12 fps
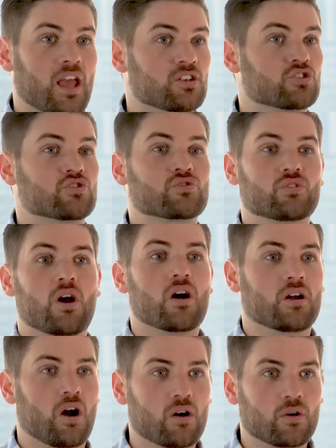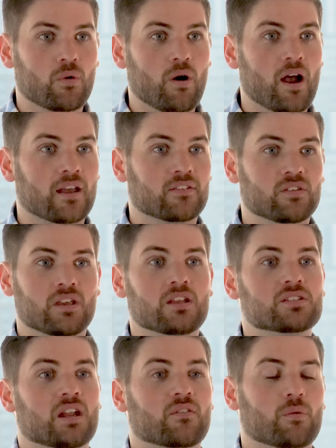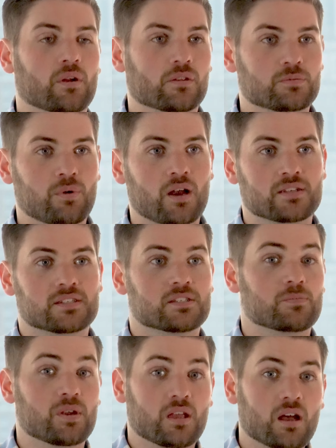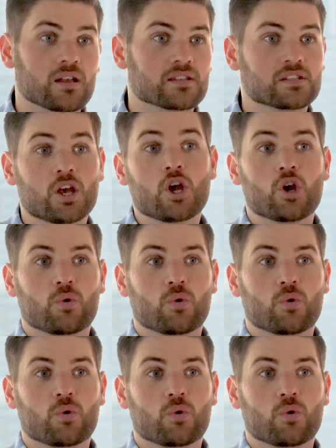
a strong ROI to each and every one of those processes because